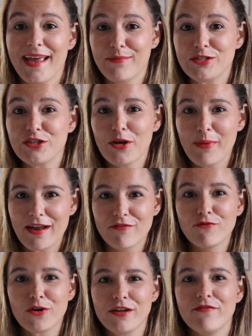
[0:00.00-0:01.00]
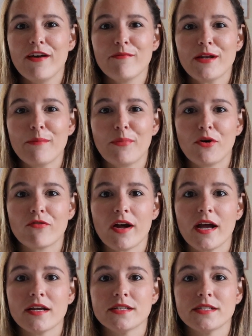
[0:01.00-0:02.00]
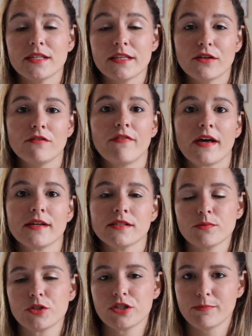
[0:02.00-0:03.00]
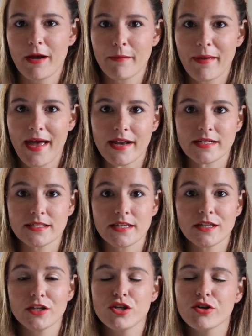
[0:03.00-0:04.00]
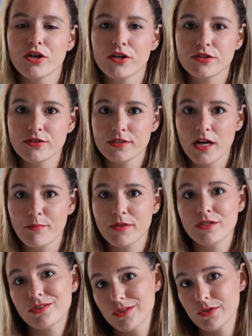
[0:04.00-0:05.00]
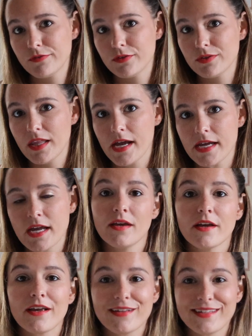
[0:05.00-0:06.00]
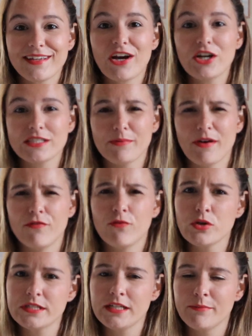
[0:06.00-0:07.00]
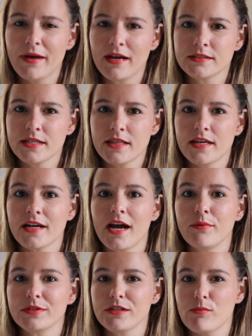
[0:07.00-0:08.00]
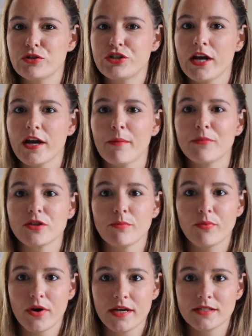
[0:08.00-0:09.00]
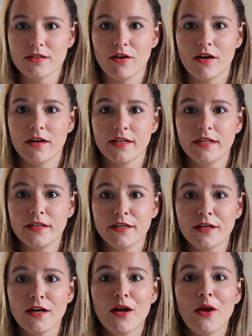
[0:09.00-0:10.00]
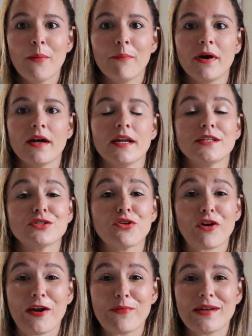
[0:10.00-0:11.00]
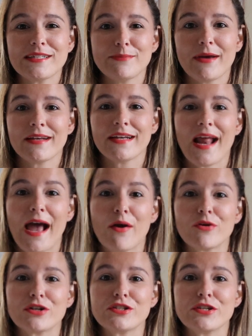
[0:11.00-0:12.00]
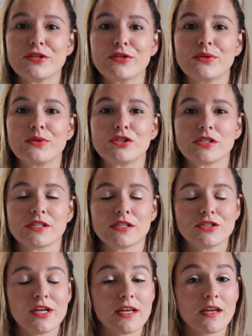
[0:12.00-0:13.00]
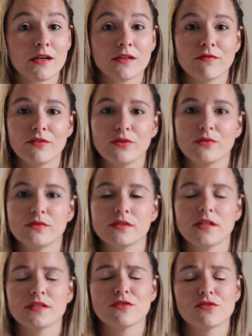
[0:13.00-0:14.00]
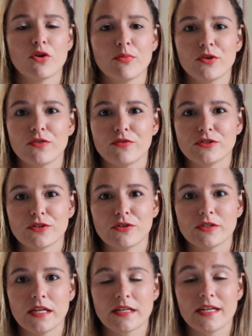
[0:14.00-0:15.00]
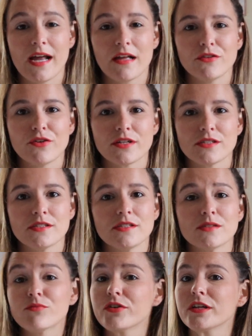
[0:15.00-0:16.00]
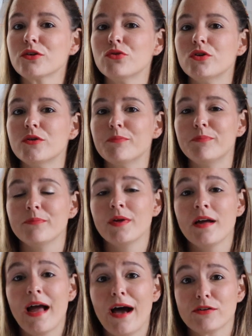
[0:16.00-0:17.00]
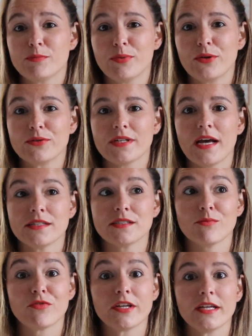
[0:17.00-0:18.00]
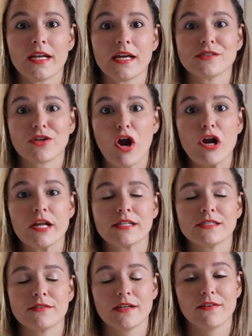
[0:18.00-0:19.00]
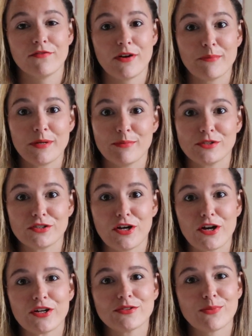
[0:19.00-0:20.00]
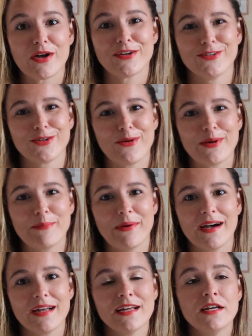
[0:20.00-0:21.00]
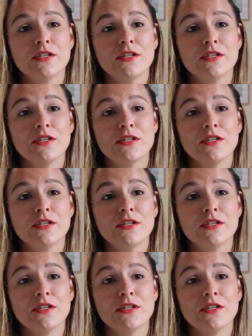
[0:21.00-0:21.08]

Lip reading: And we took about a 45-minute boat ride to Little Venice, which is by Paddington. You can also stop at the zoo if you'd like. It costs about £14, I think. I will double check and put the price on here, but it's a great way to spend an hour or two just taking in the views. It's so beautiful to go down the canal and you get to see some really cool houseboats and some really nice gardens from people's yards while you're going by.